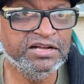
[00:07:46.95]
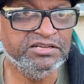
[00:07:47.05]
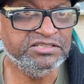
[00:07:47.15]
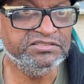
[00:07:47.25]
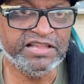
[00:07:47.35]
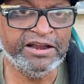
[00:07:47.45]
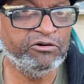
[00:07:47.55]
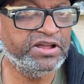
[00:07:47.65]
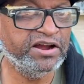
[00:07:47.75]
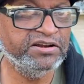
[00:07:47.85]
because they
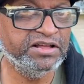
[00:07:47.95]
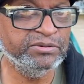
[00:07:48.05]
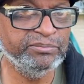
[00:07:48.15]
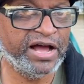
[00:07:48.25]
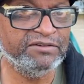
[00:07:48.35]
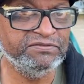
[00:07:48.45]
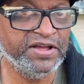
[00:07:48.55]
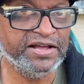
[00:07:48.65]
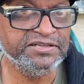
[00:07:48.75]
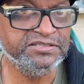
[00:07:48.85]
don't care nothing about
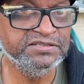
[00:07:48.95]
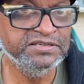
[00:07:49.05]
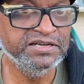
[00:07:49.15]
vets.